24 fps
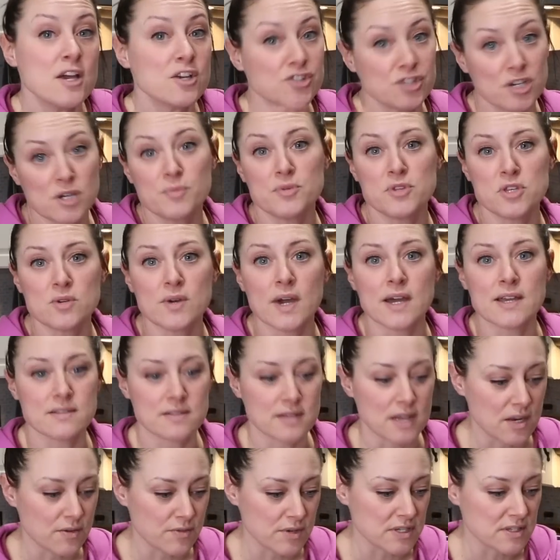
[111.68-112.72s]
shared with you guys
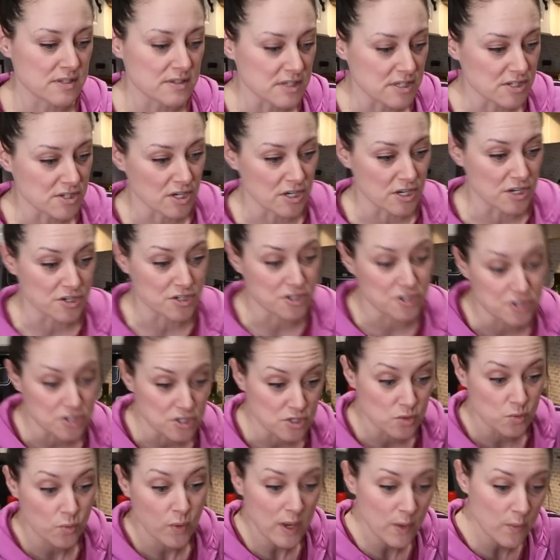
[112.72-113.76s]
that I recently started to
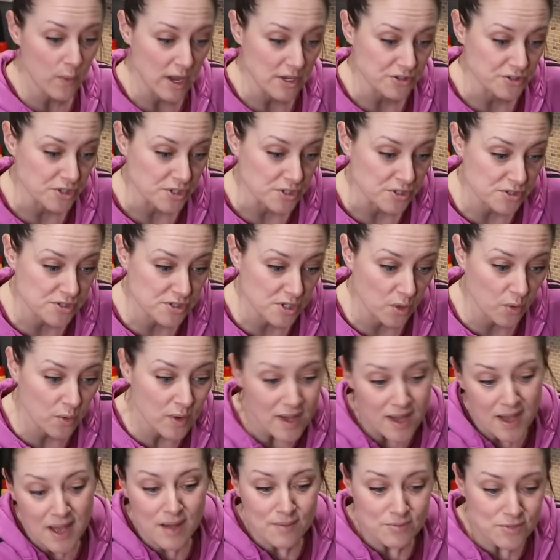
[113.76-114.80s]
do Weight Watchers. So
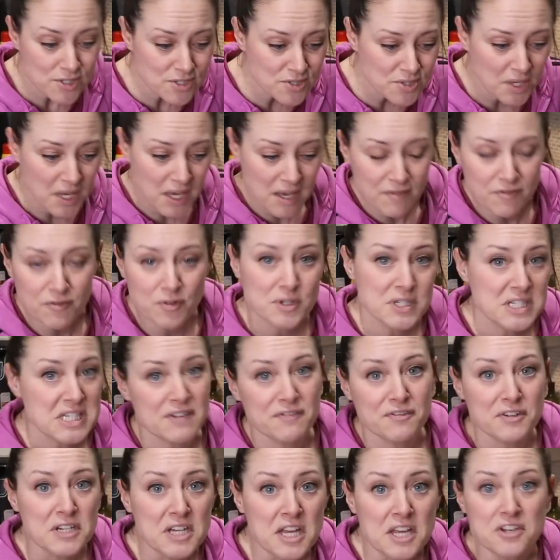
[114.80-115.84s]
I'm just looking for
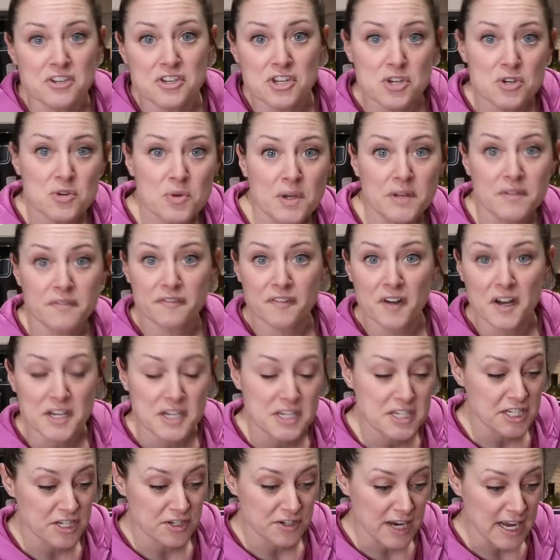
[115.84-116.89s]
different and new and fun
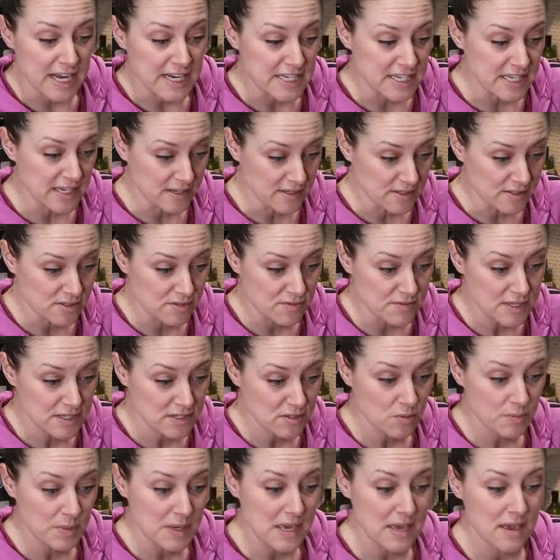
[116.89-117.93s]
dinner ideas. So this
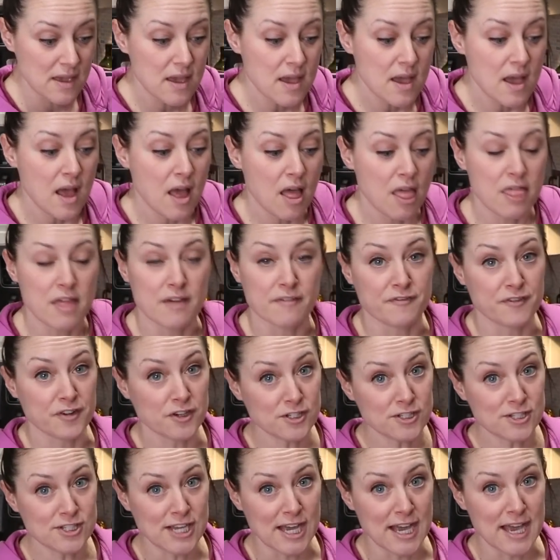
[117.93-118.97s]
will be the
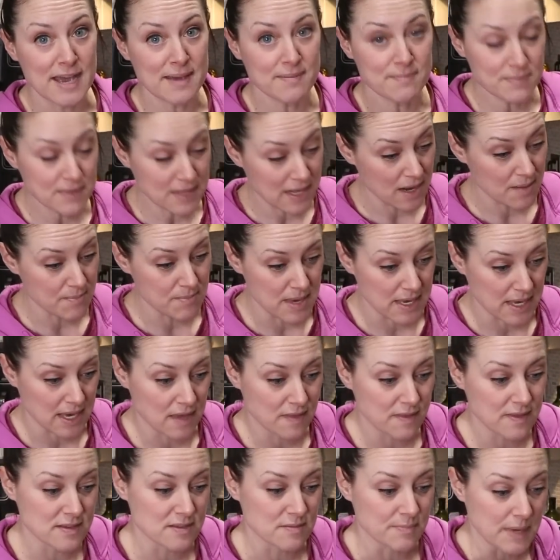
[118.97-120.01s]
first time that I'm
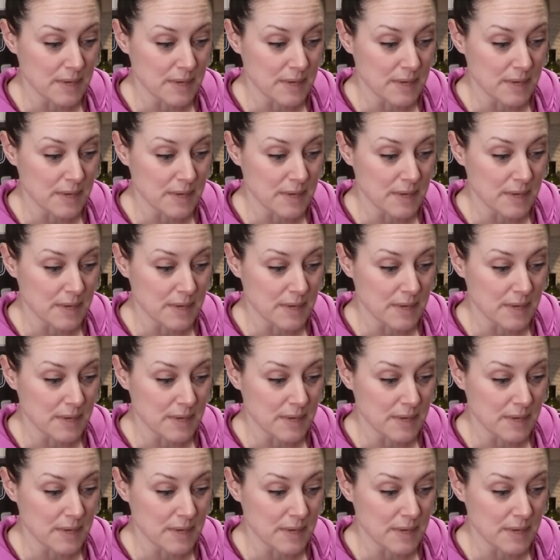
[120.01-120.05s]
making this